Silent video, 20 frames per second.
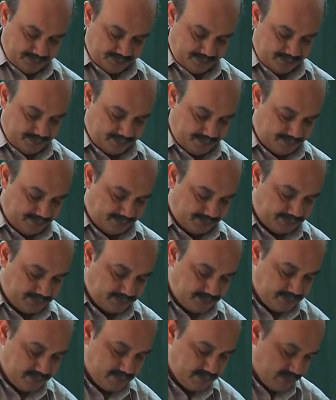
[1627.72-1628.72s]

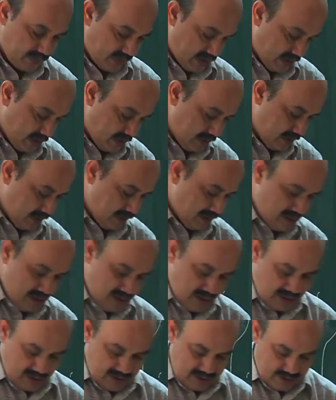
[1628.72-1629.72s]

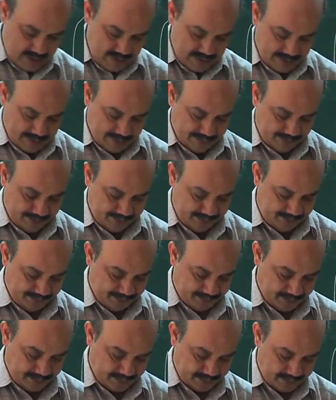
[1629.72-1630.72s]

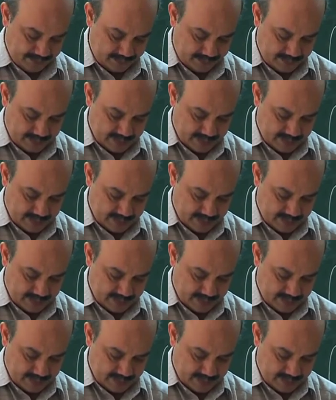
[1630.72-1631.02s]
(no one is talking)